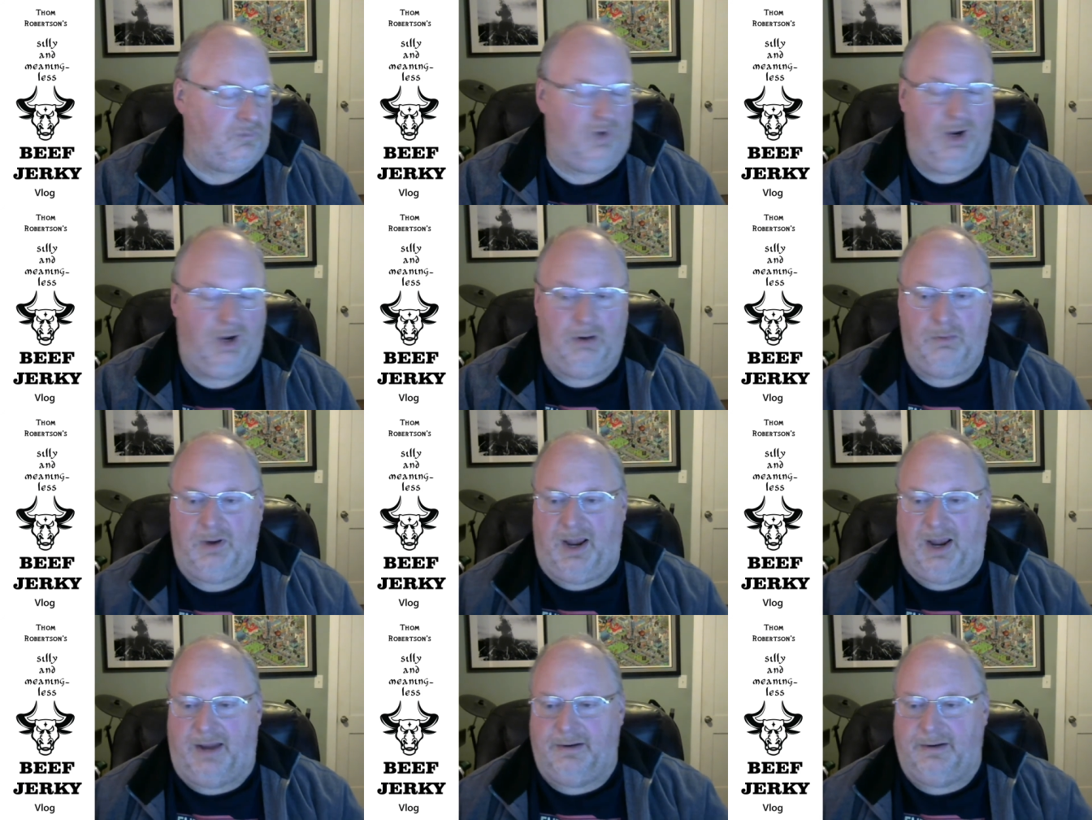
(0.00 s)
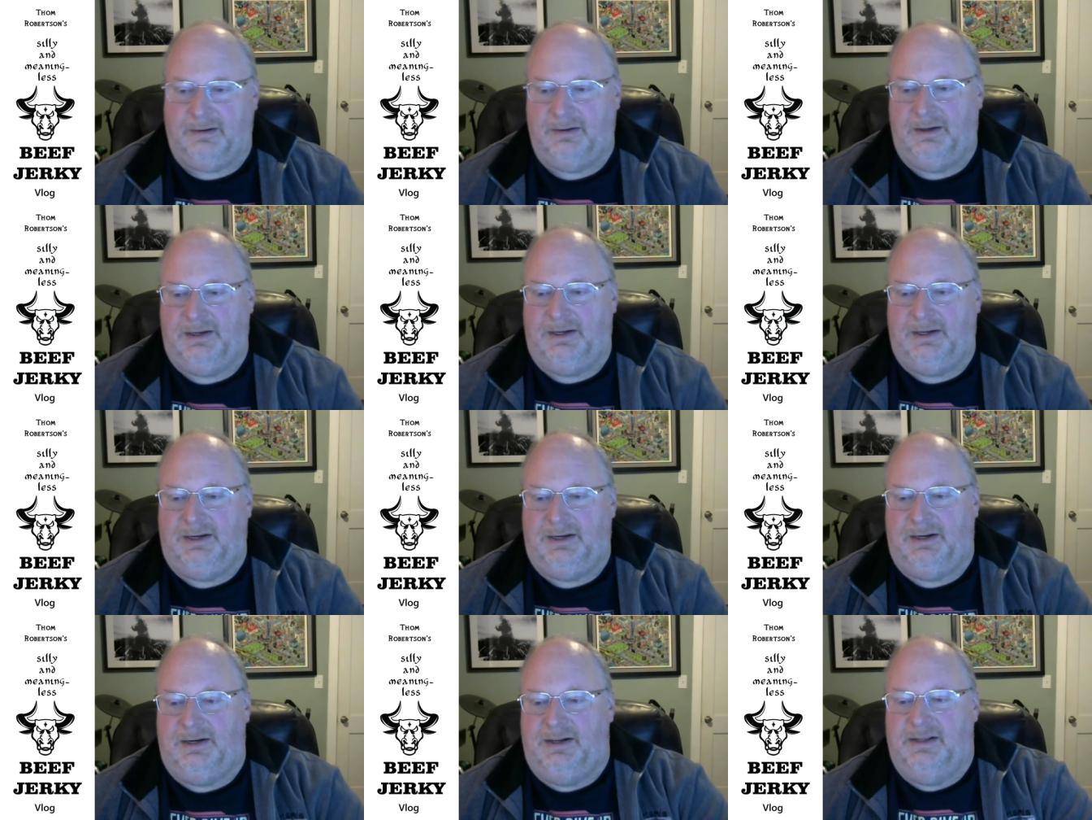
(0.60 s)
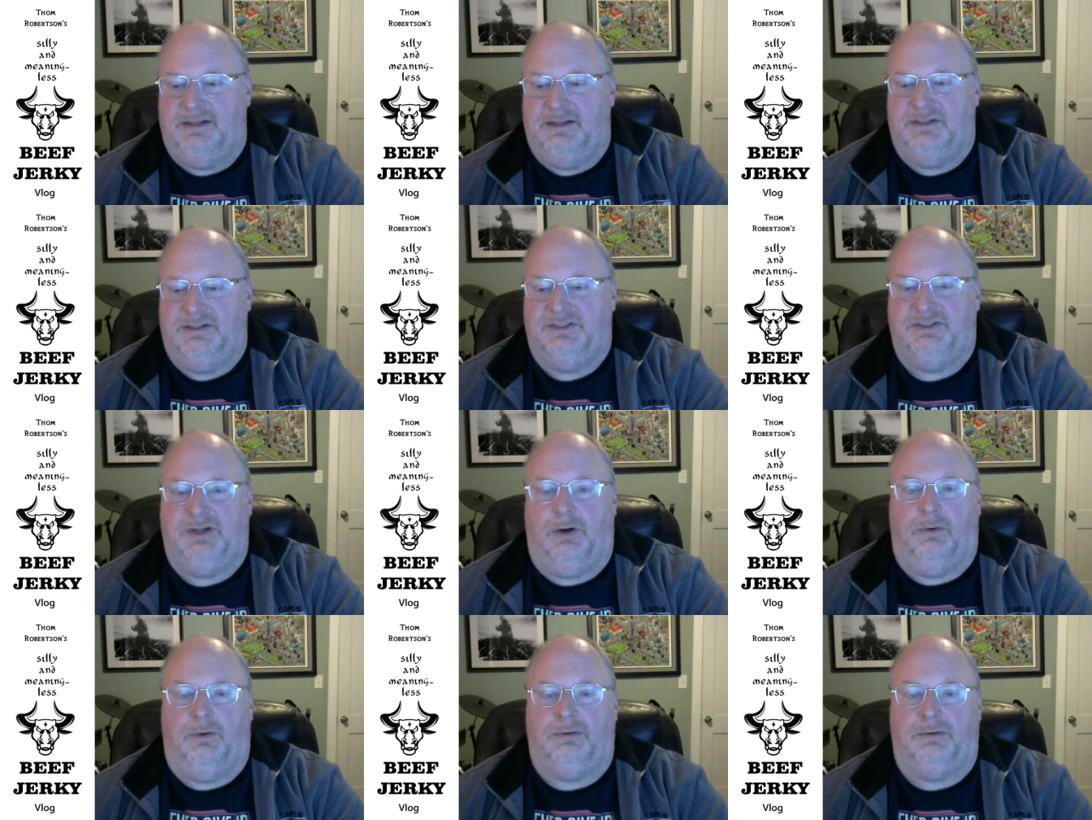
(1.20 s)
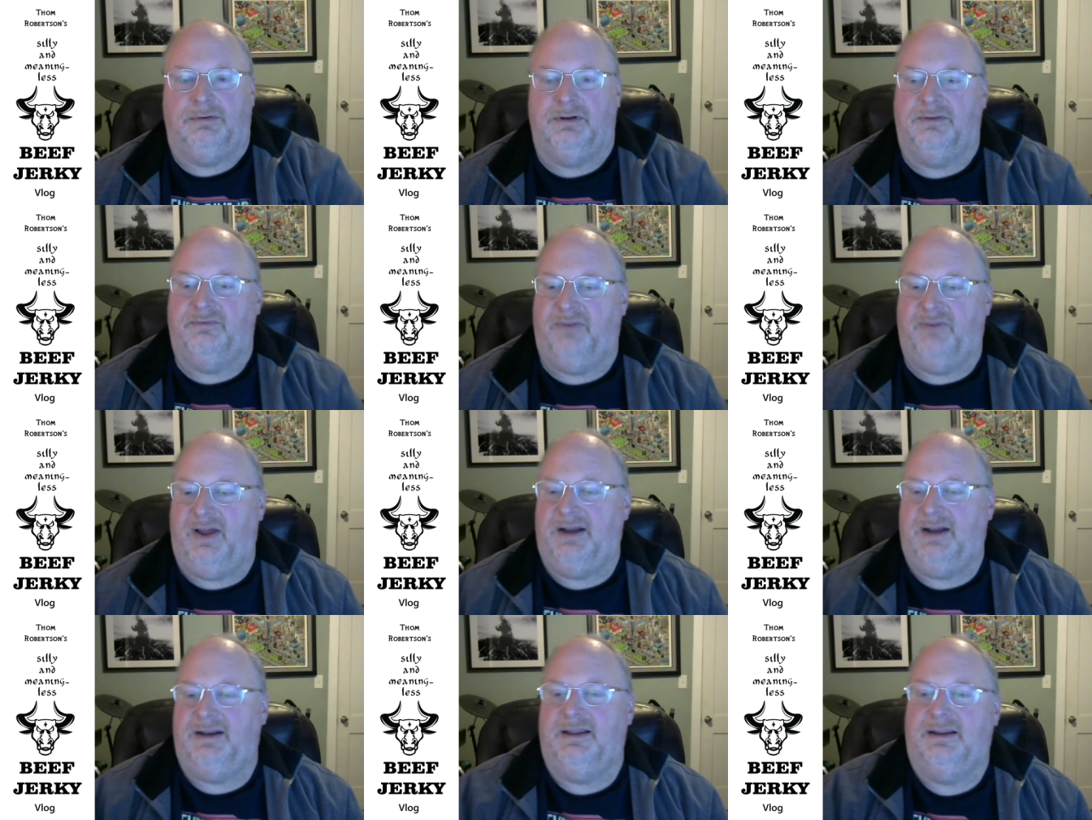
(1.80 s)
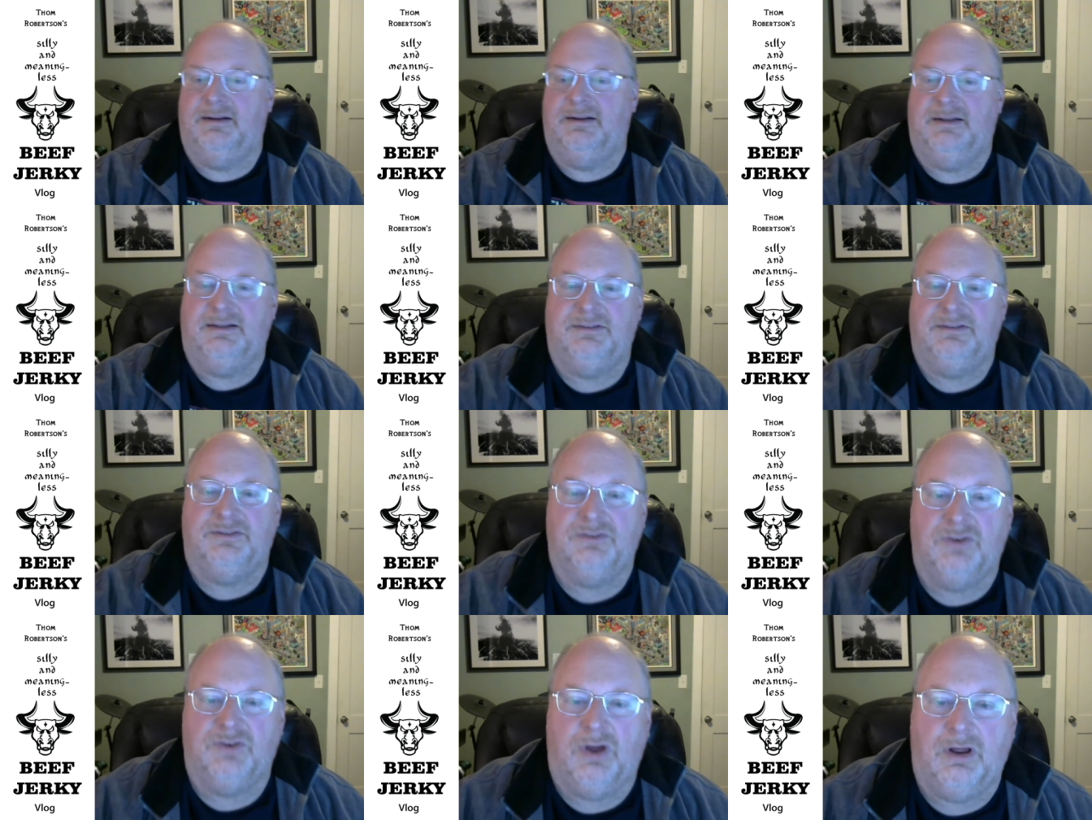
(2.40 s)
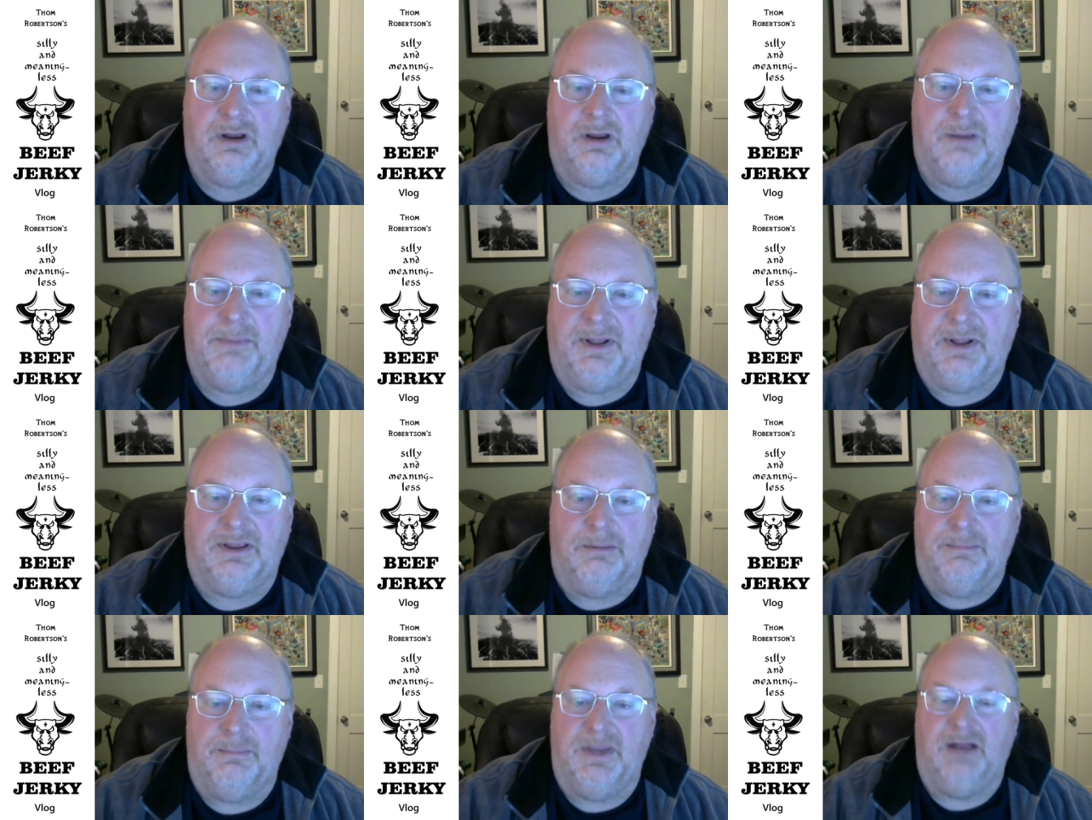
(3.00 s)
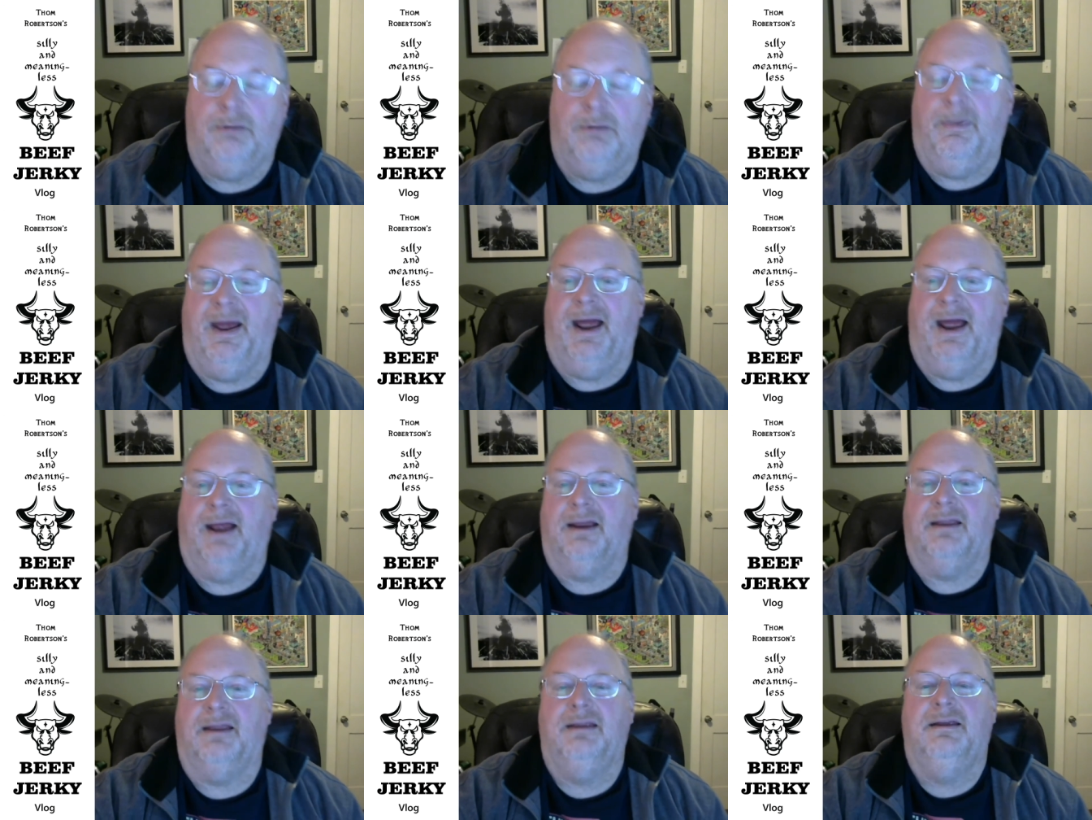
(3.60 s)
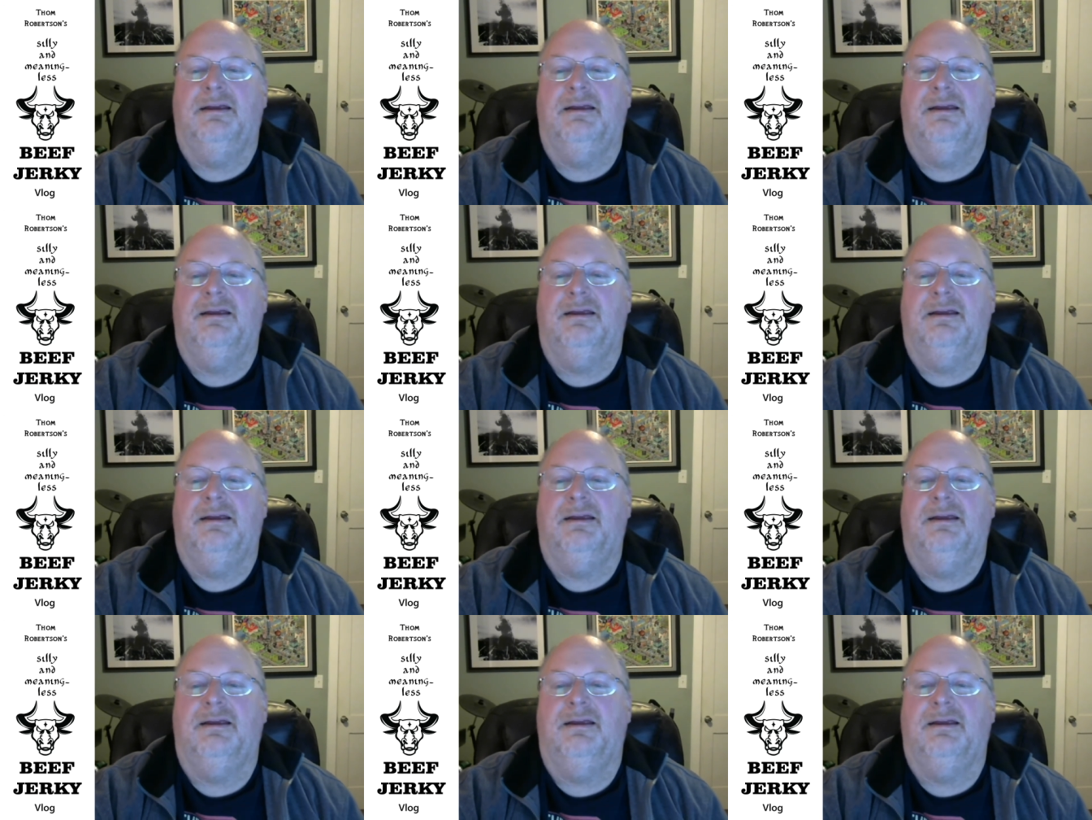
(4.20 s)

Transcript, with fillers: All right. So, finally, let's talk about the mailbag.